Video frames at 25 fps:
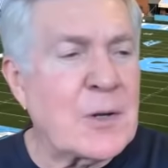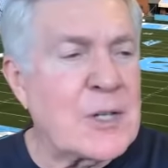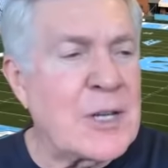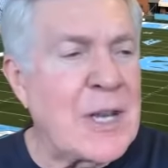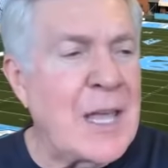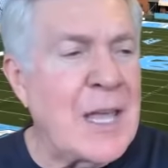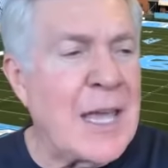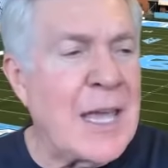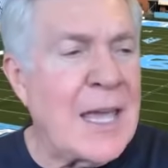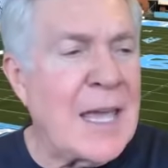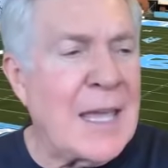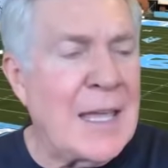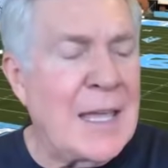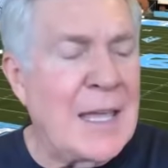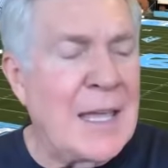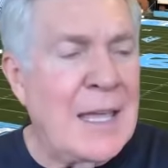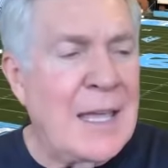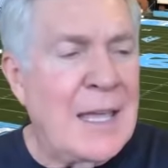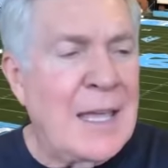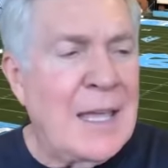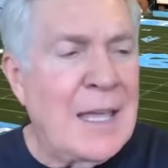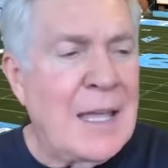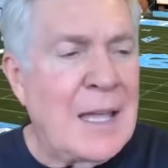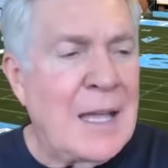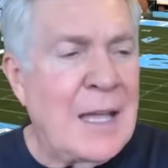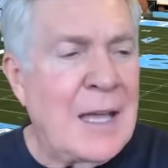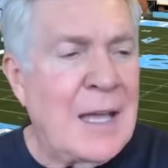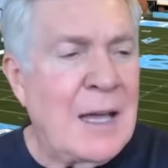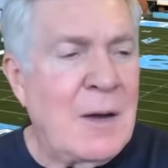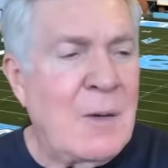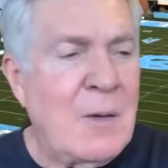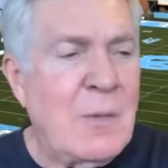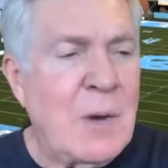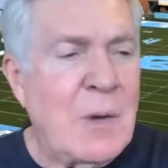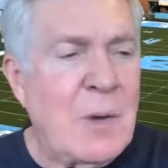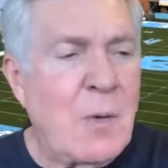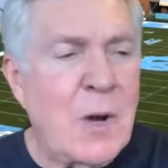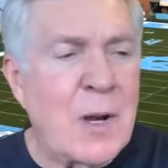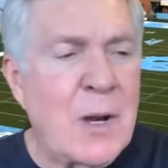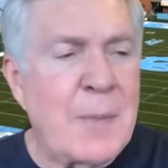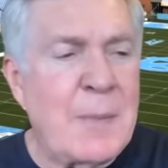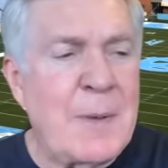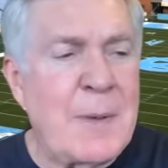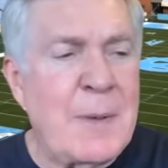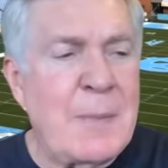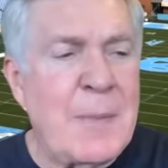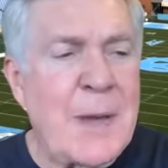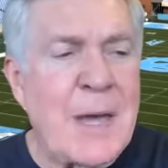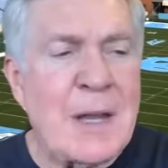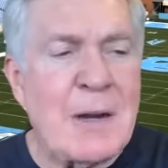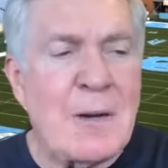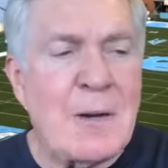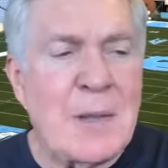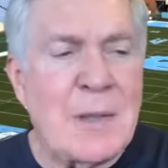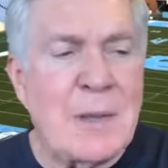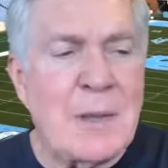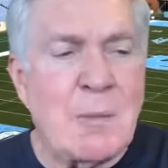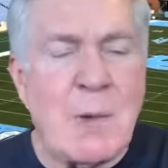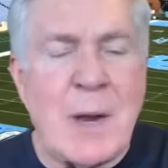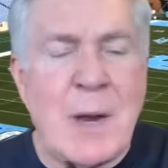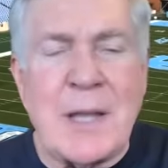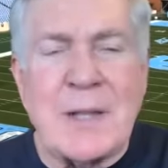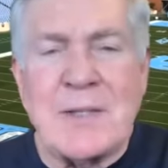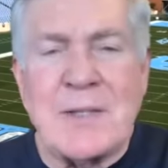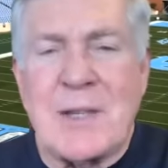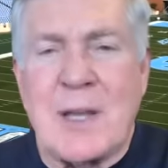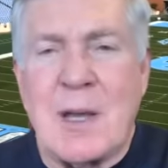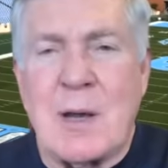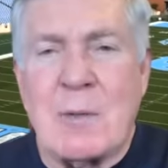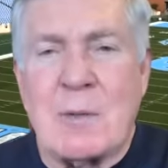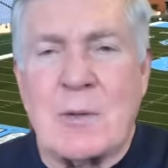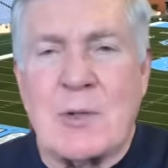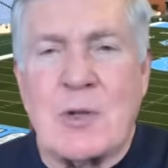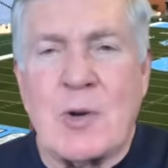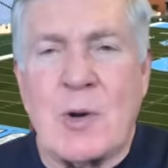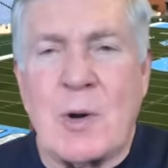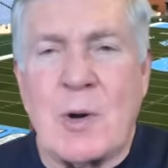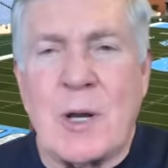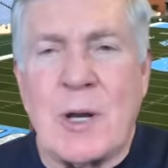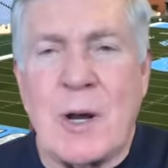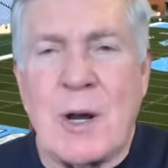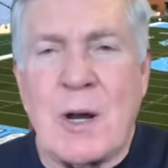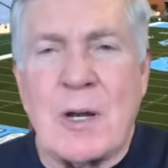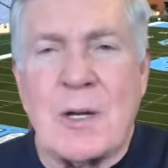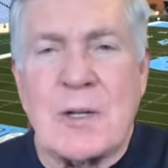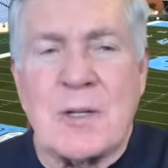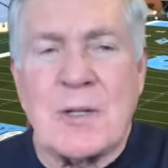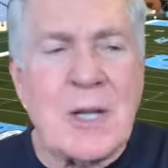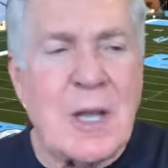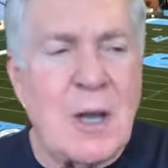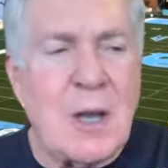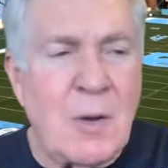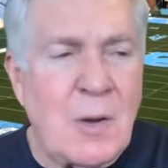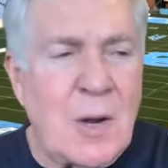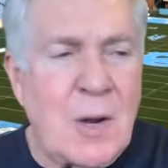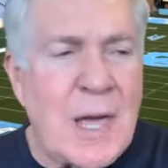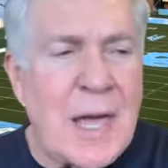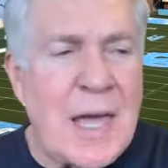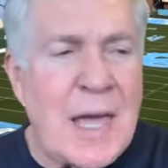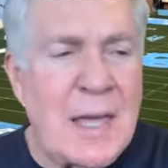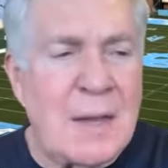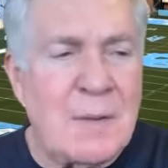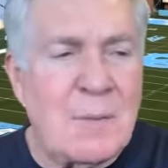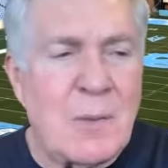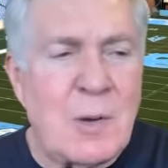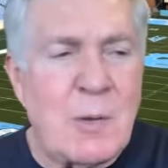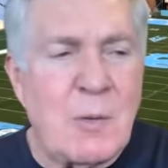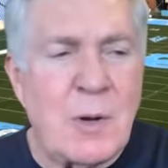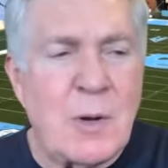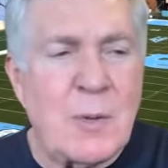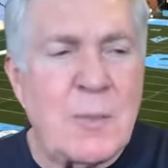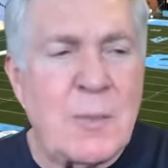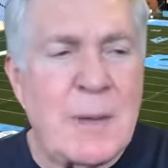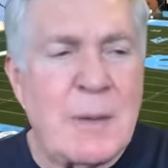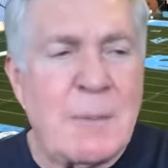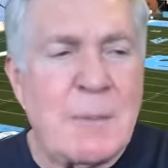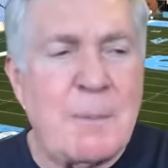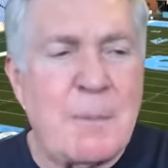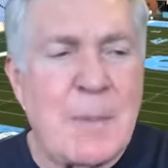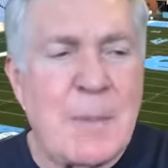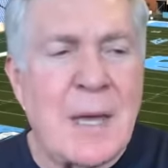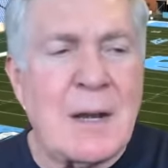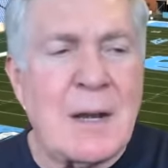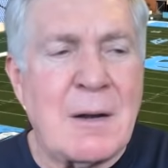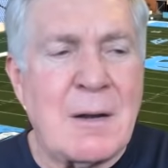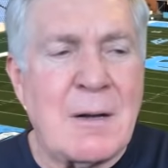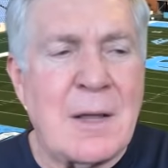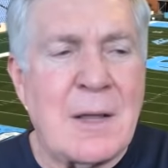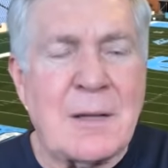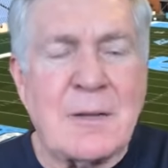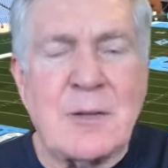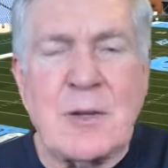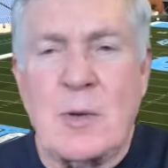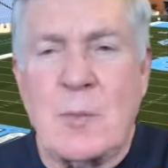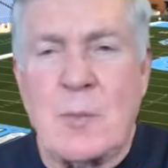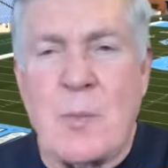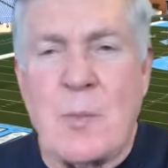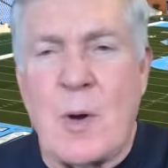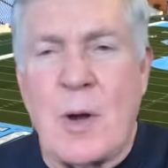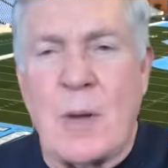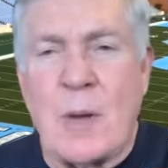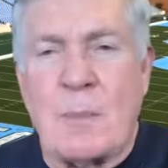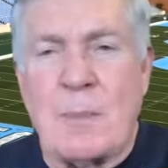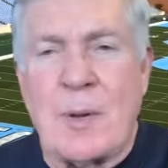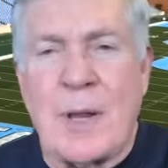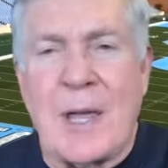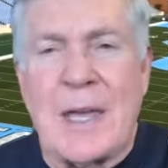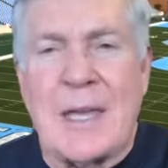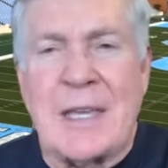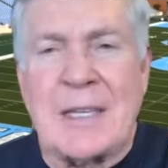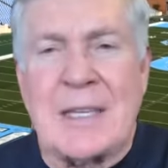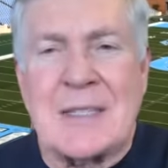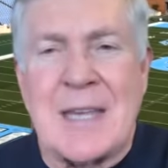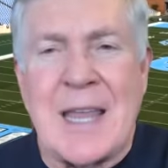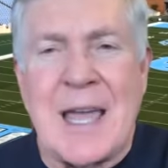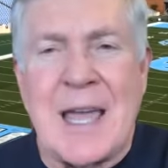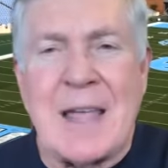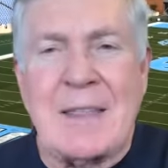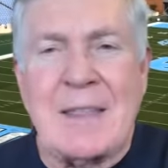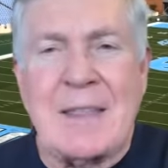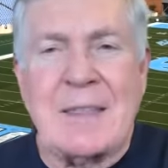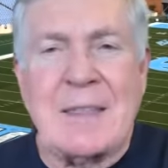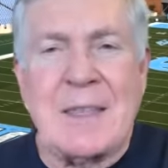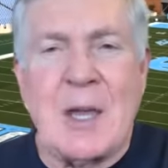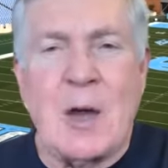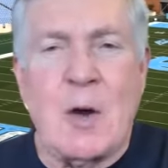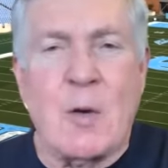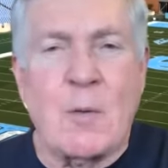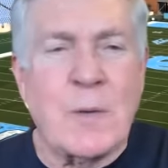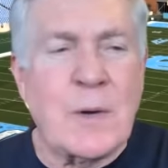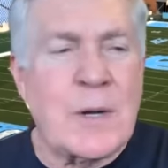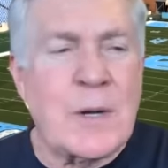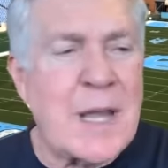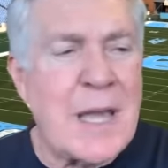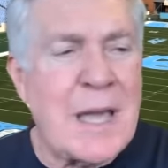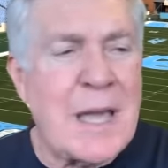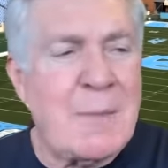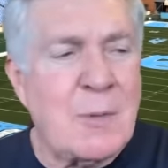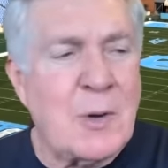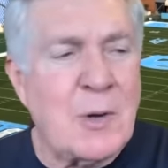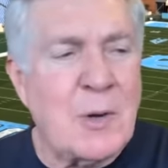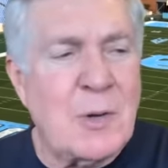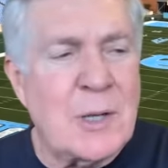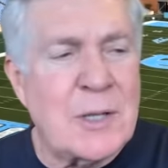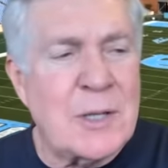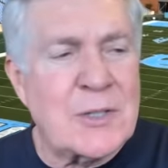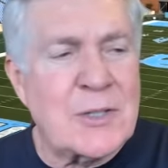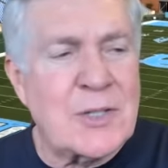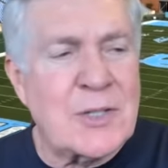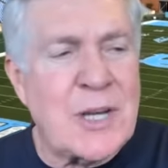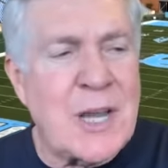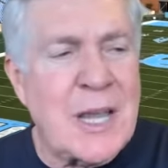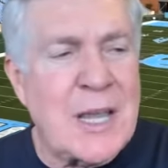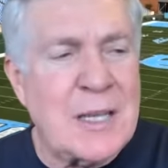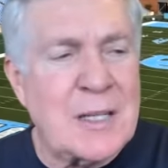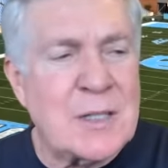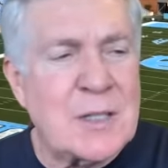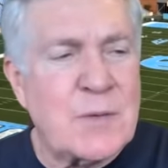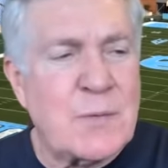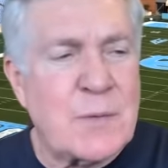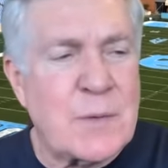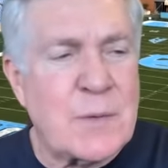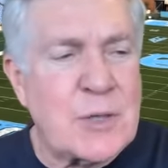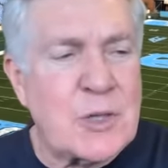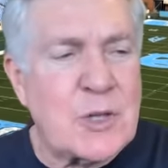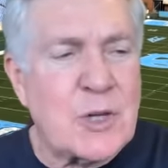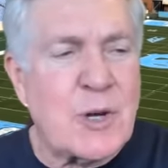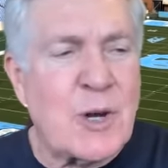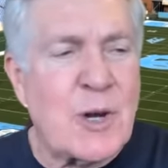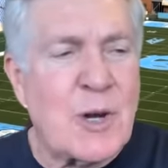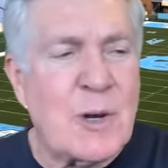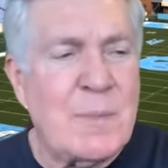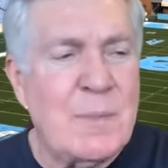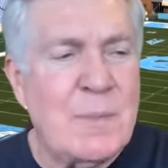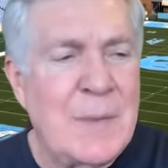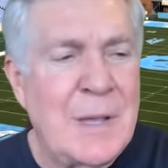day. Uh, we want to be better in the red zone, short yardage goal line. We want to be better at two point plays now that the overtime rule has changed for sure.